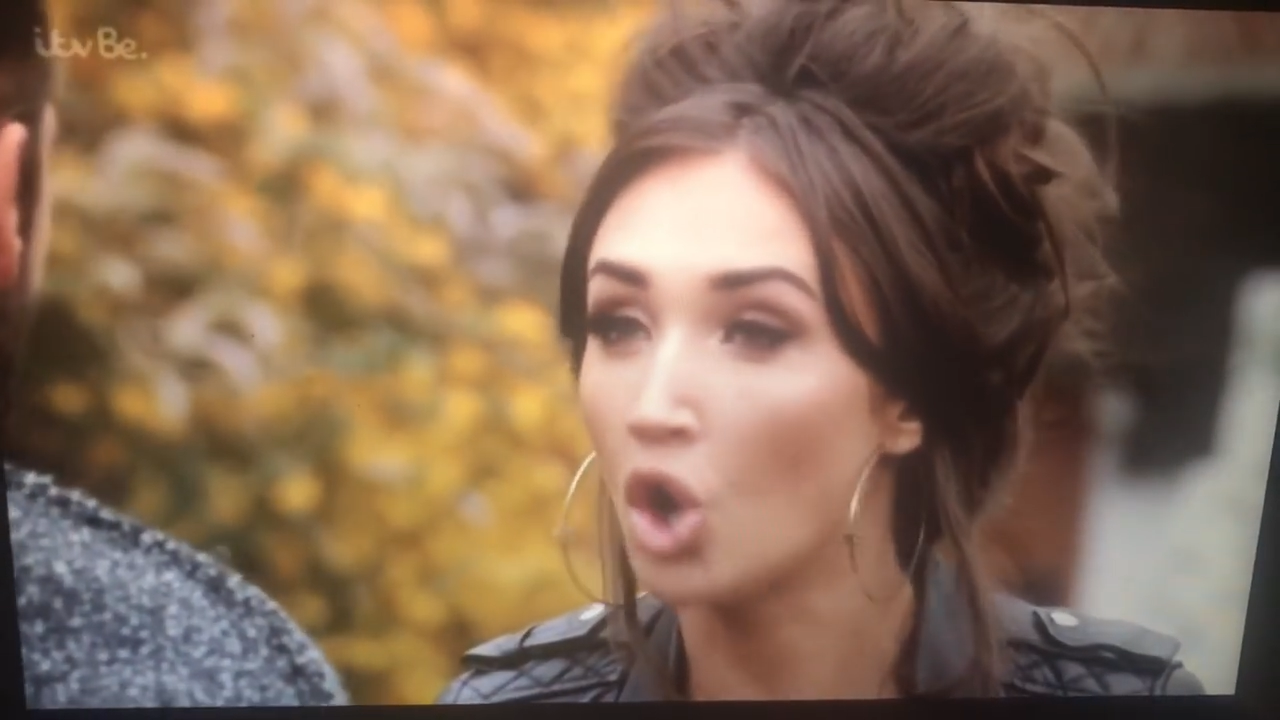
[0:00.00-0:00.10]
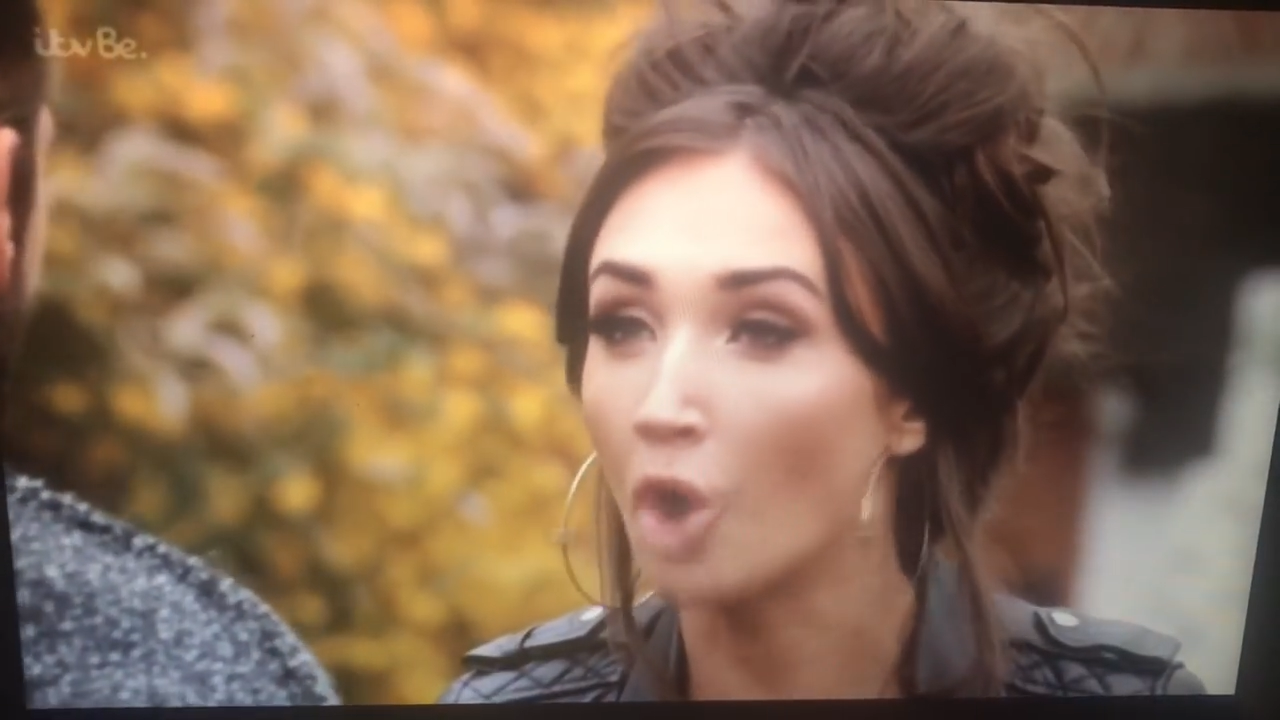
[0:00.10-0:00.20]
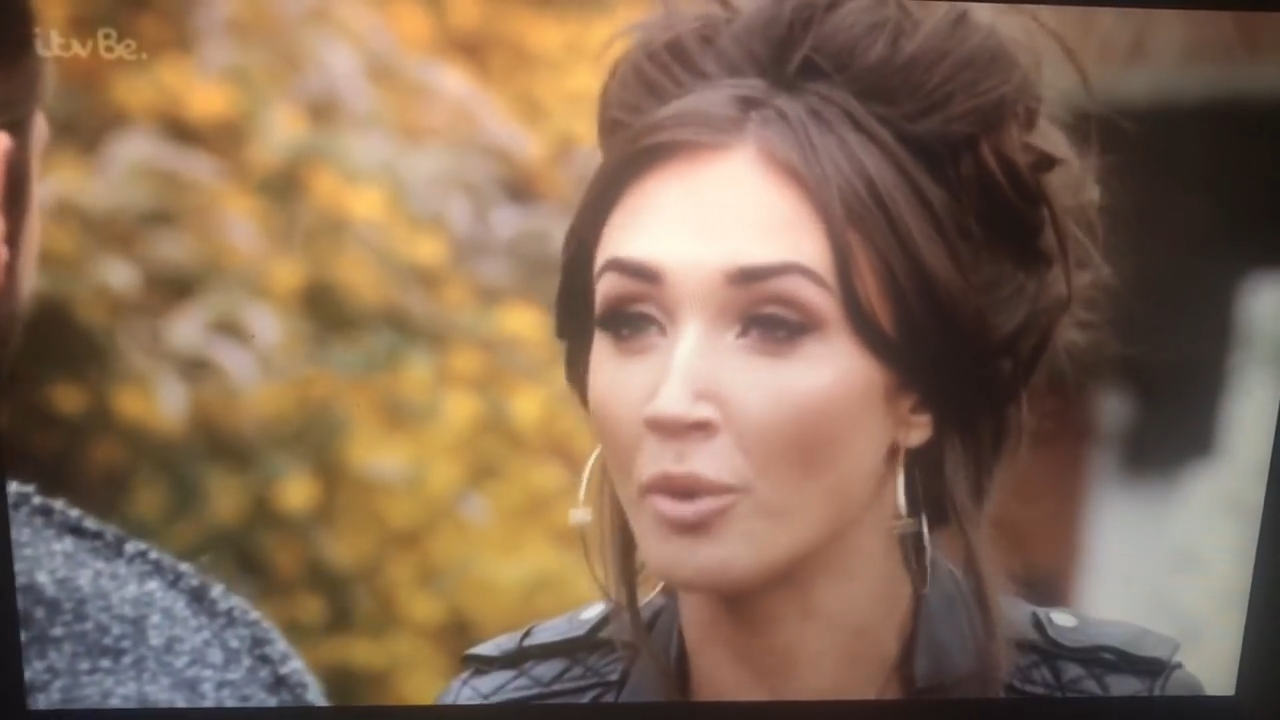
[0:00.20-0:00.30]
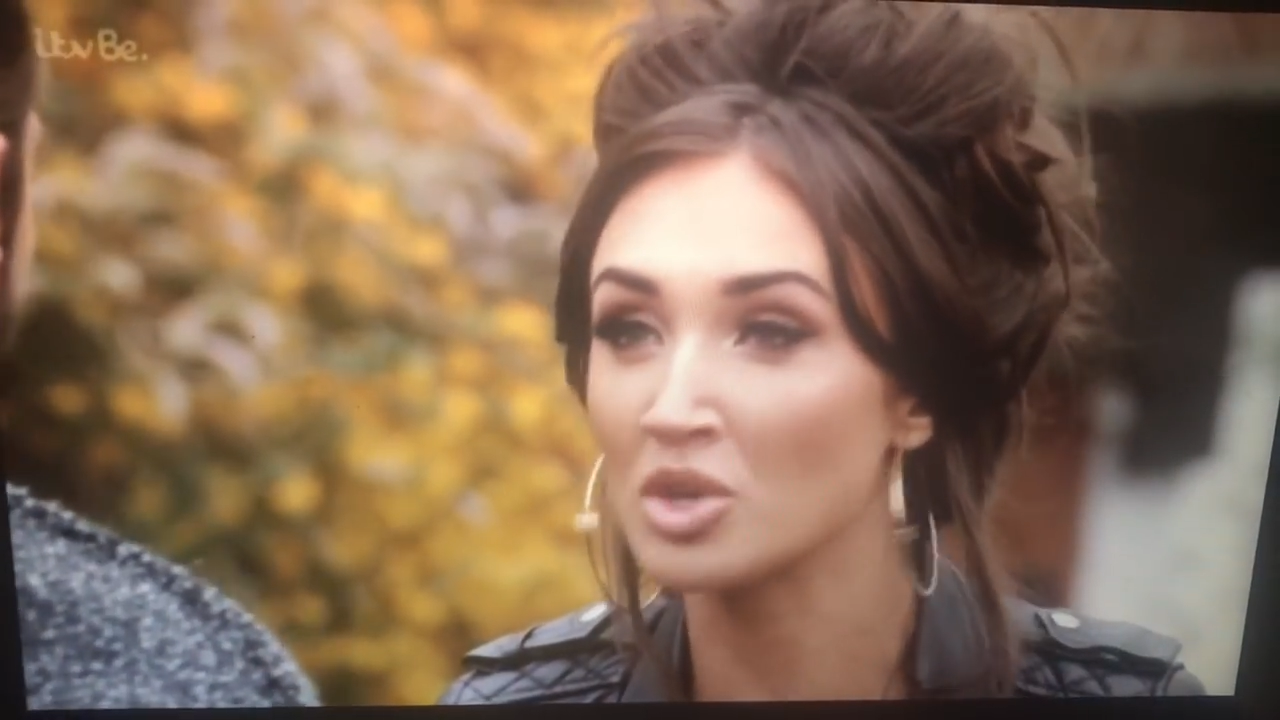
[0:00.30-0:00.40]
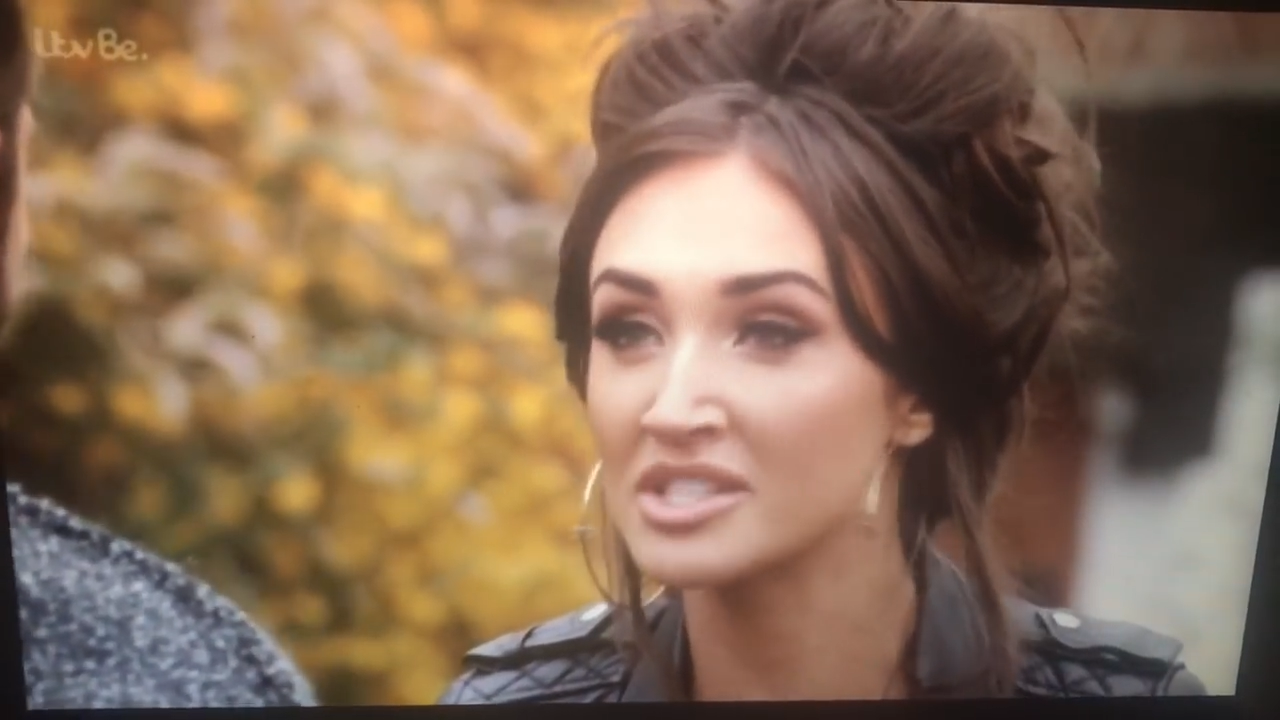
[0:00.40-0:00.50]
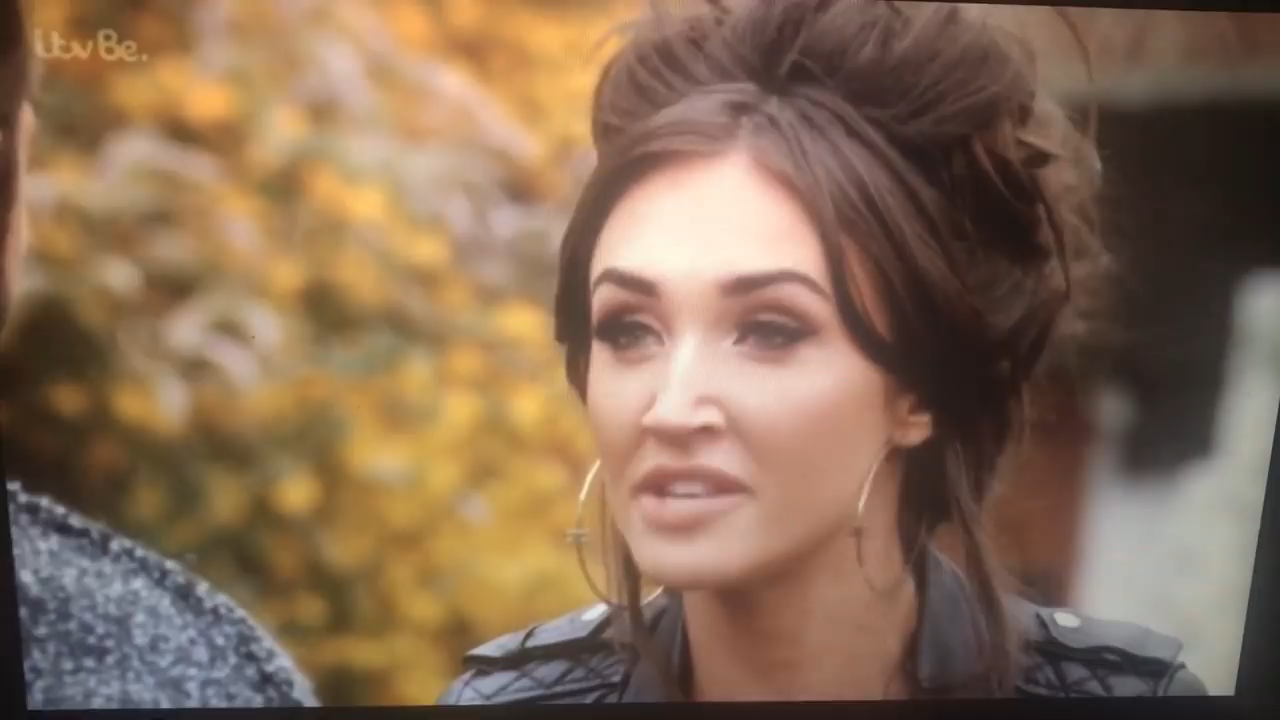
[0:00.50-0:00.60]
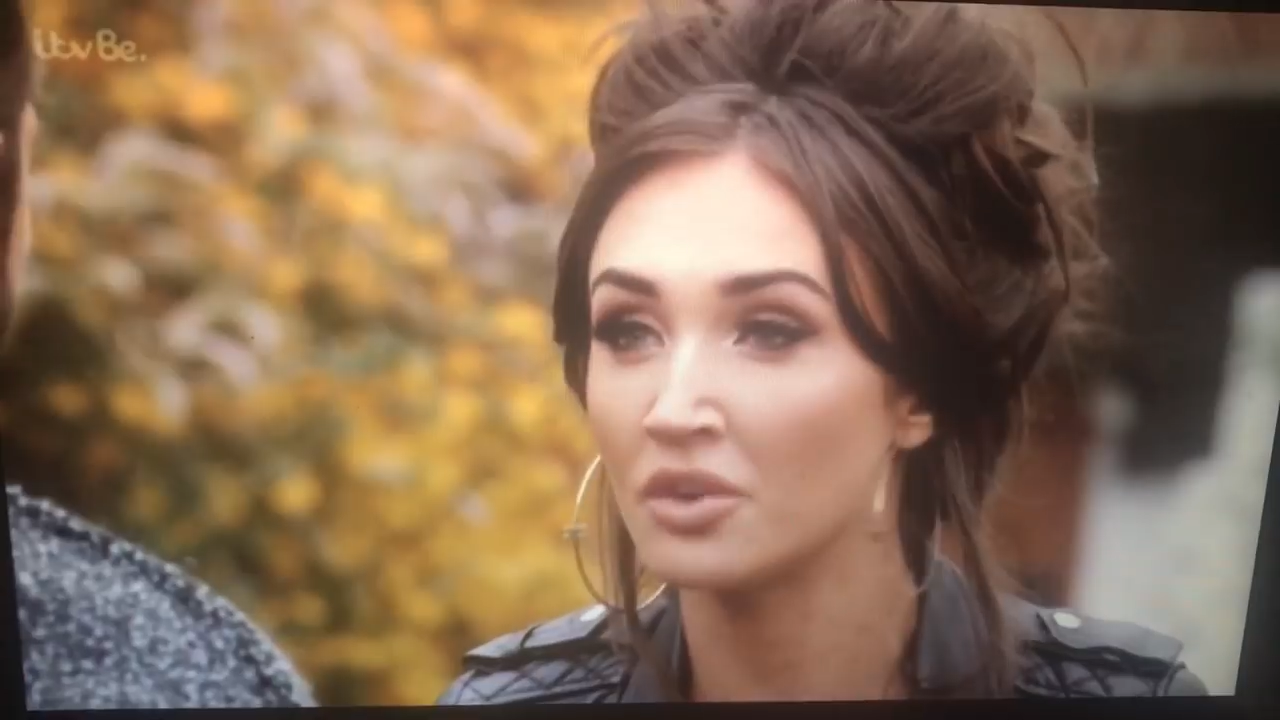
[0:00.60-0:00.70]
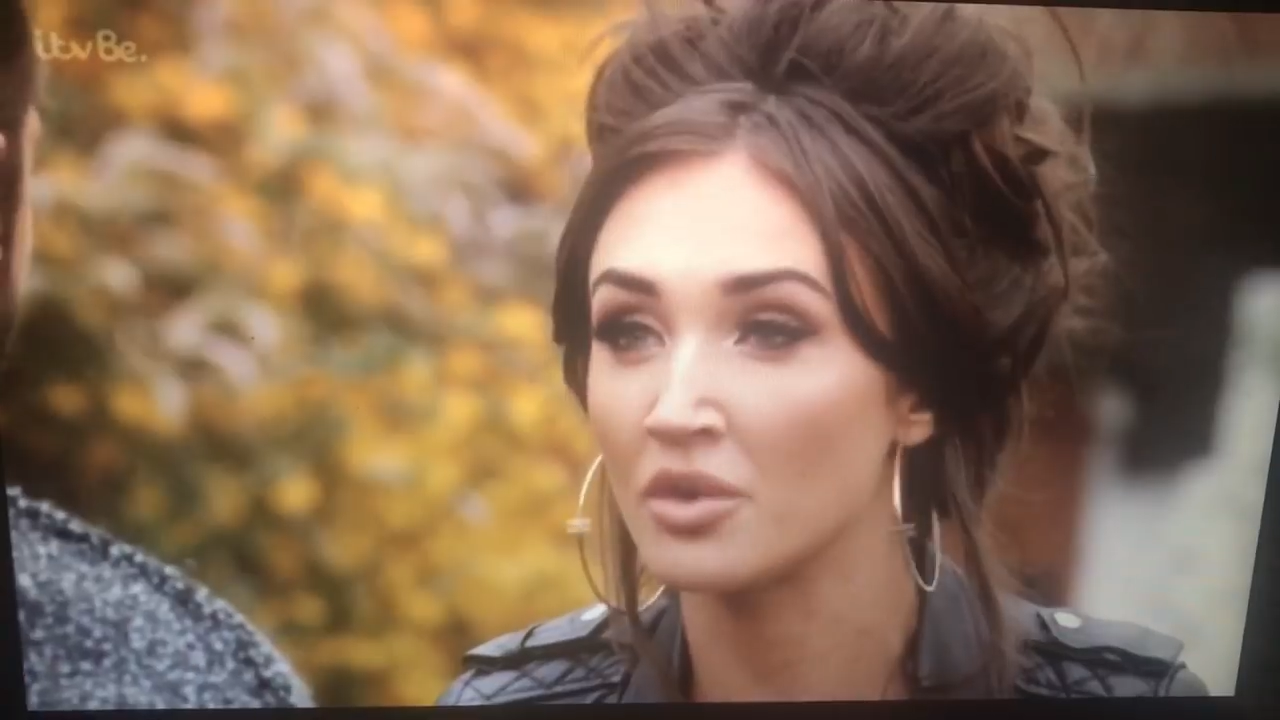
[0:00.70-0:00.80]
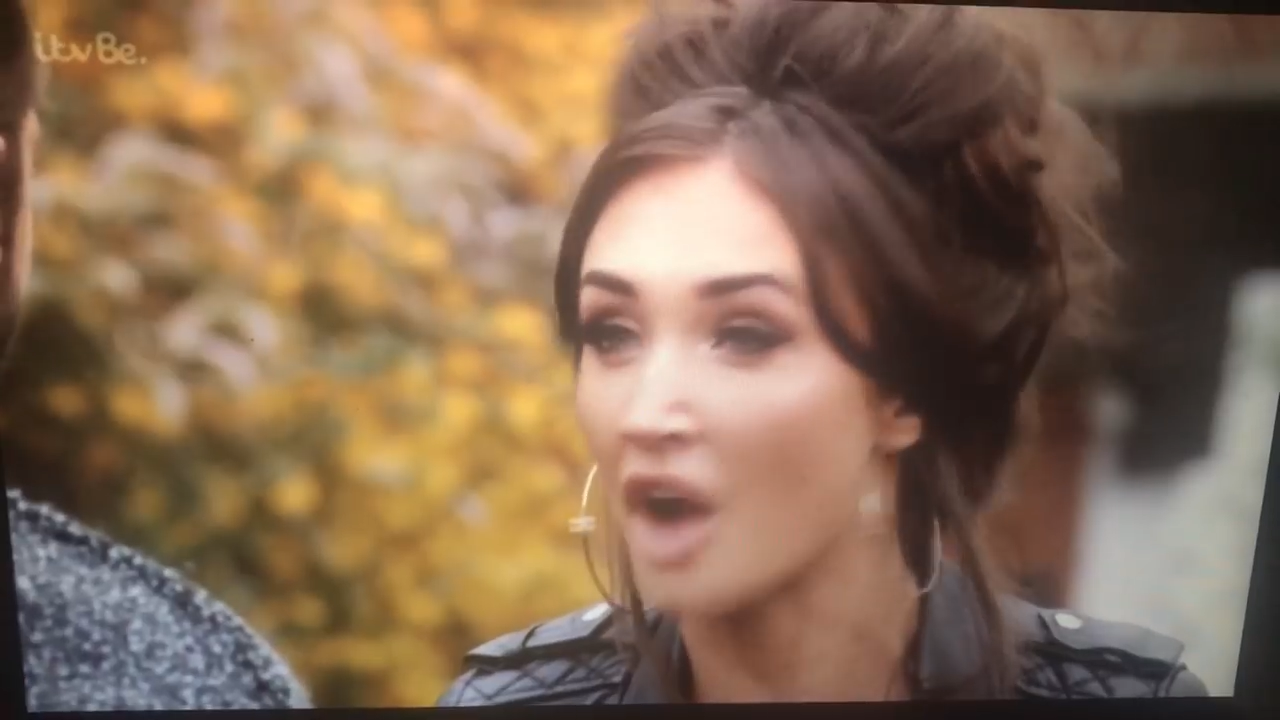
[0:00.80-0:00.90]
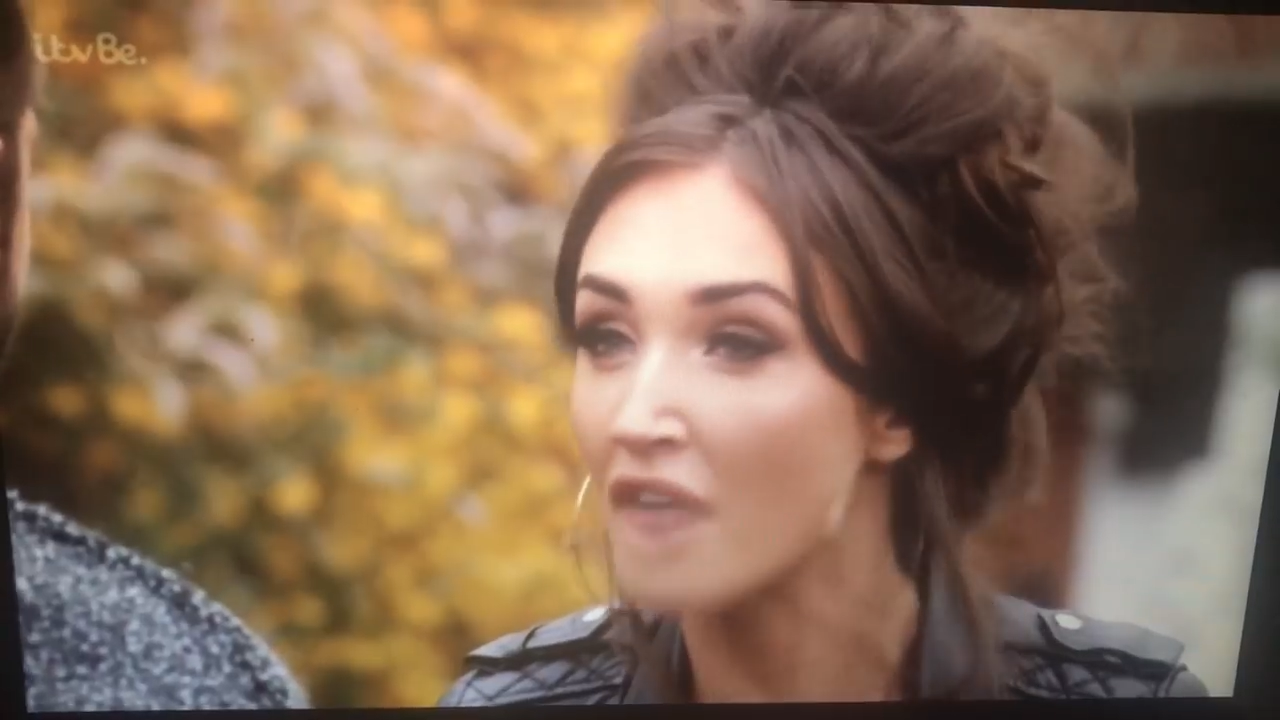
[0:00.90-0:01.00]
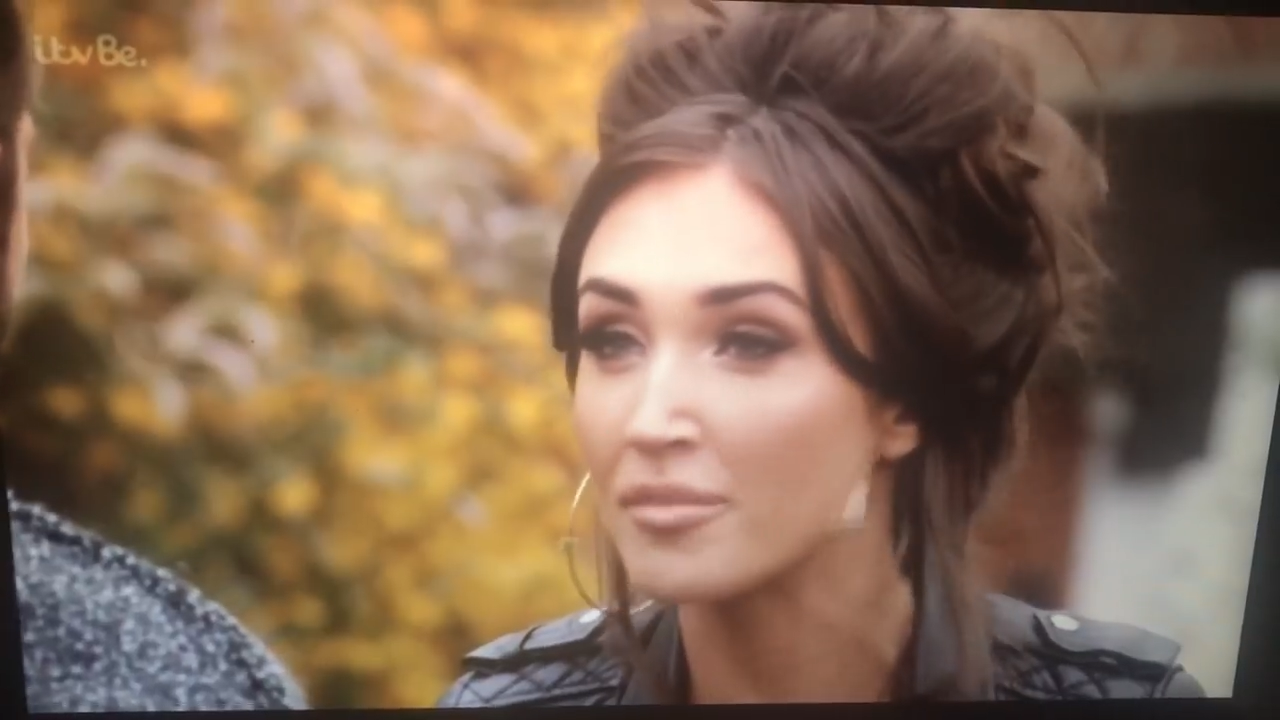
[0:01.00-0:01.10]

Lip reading: lot more civil if other